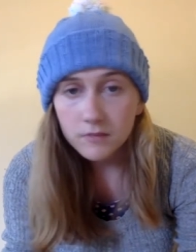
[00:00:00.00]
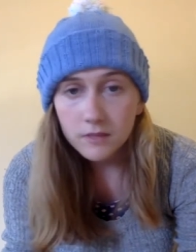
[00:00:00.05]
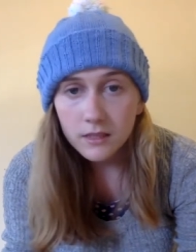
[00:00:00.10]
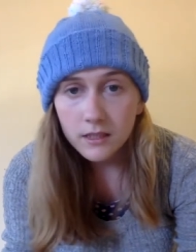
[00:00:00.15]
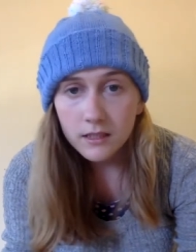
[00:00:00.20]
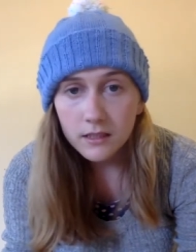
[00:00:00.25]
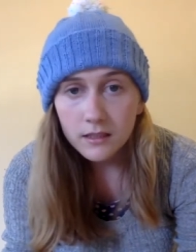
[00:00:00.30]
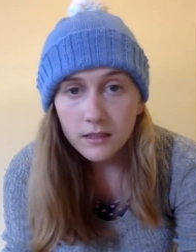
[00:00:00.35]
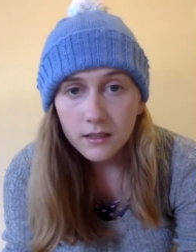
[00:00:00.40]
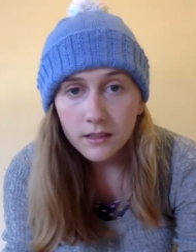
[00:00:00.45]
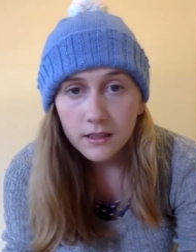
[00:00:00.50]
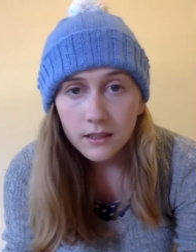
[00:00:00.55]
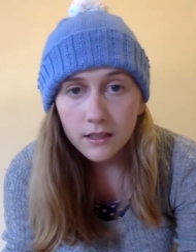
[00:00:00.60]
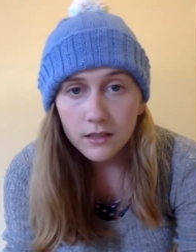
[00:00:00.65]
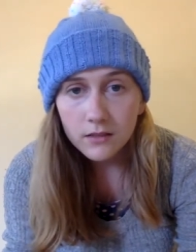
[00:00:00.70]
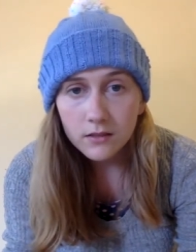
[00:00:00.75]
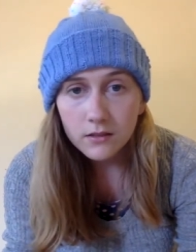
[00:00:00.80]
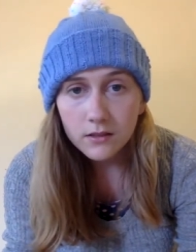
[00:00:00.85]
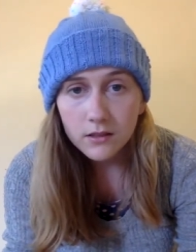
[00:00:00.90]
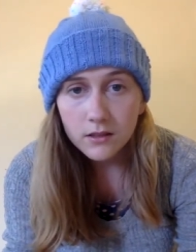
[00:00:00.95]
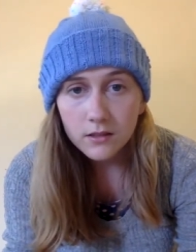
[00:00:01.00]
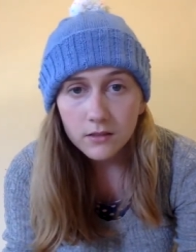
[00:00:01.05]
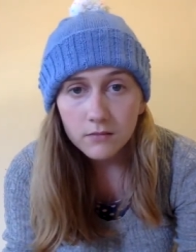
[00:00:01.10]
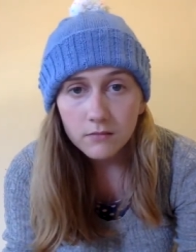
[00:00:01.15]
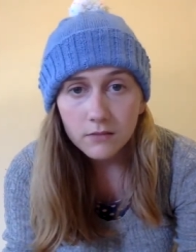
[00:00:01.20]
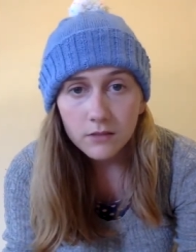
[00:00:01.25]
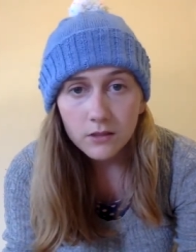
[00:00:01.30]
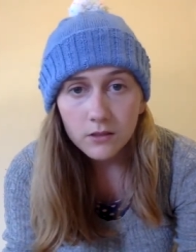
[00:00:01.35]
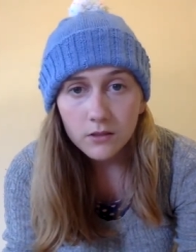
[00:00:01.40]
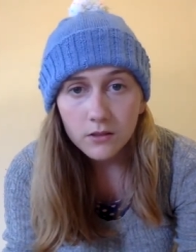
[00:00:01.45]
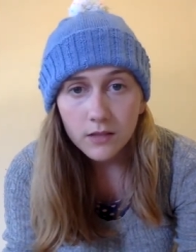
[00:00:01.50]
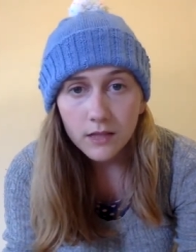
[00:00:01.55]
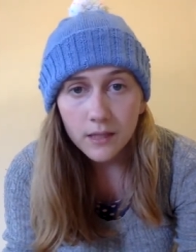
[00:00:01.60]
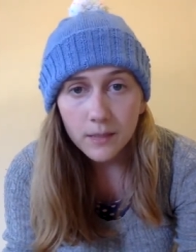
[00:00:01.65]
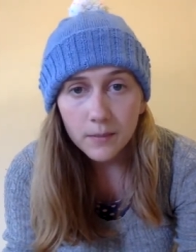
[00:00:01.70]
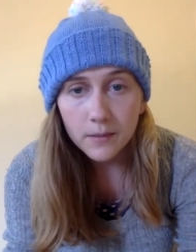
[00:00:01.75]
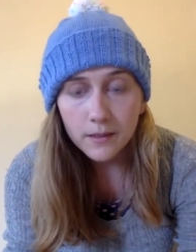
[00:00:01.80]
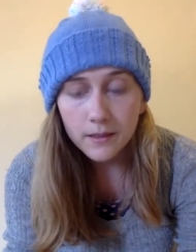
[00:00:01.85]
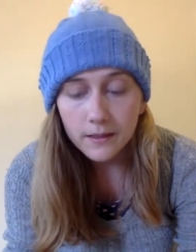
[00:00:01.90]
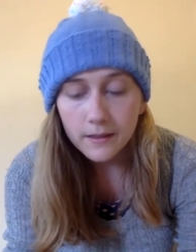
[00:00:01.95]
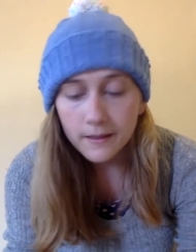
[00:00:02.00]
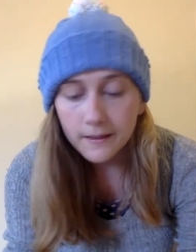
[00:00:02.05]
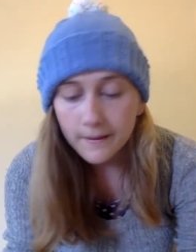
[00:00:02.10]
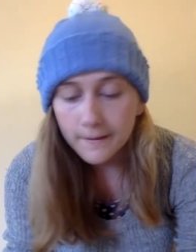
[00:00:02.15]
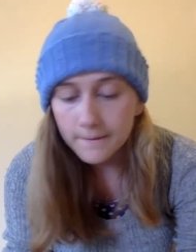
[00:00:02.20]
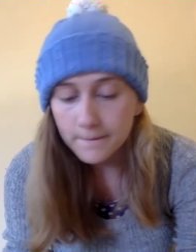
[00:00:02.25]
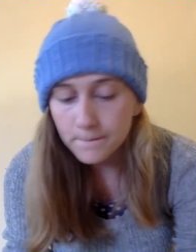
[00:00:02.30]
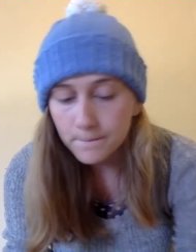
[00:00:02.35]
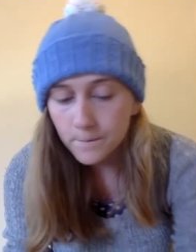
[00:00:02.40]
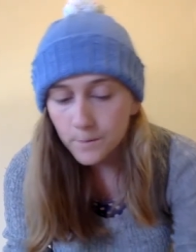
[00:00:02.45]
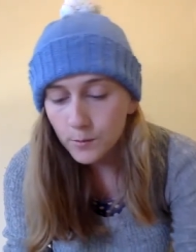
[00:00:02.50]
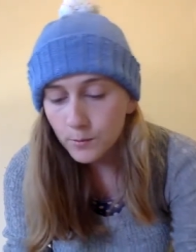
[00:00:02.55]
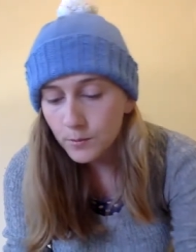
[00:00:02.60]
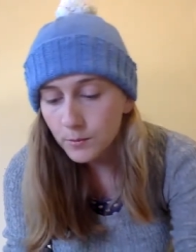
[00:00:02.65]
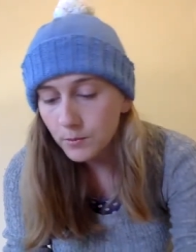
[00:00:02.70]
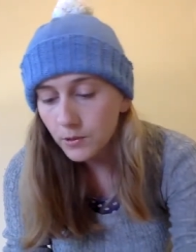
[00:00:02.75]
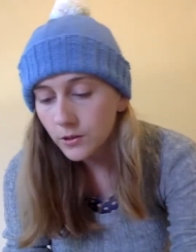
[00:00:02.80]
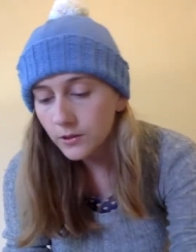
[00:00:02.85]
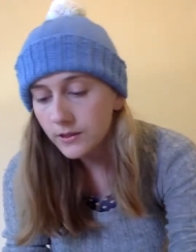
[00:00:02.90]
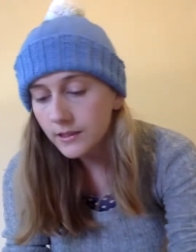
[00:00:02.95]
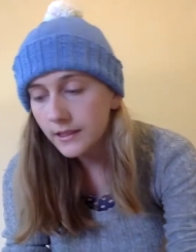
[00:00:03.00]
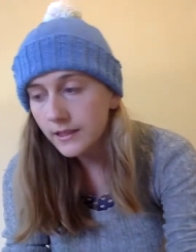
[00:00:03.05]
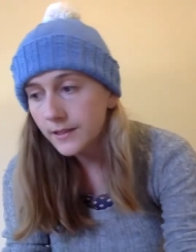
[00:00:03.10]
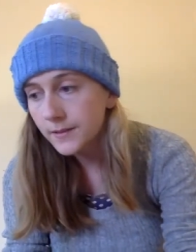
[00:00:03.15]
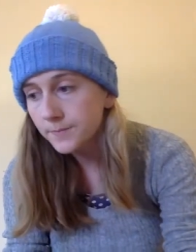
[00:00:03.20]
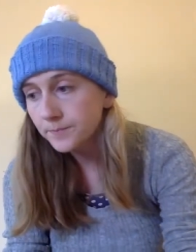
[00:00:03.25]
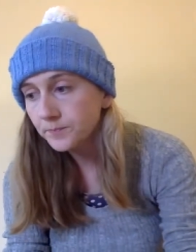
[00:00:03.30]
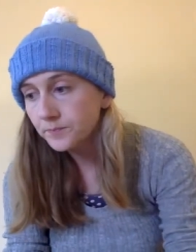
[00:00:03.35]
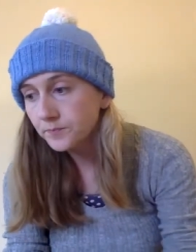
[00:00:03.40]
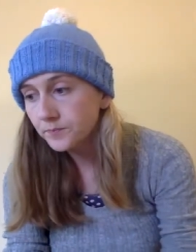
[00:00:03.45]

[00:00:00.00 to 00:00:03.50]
there's nothing else that could happen in there from a blocked ear.